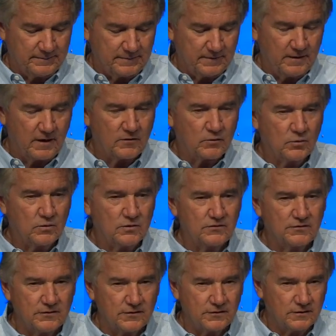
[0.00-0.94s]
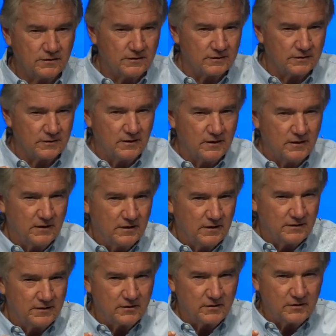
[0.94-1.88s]
In other words, their, their,
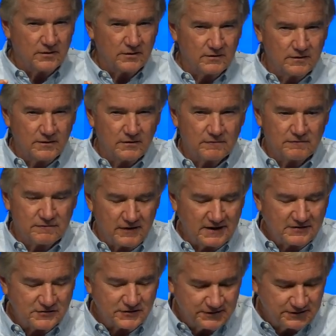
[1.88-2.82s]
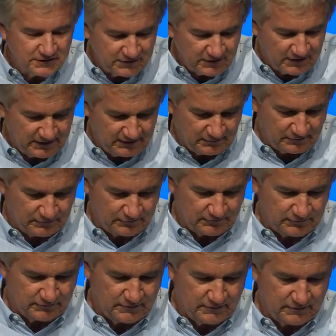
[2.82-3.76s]
their, their fleshly desires,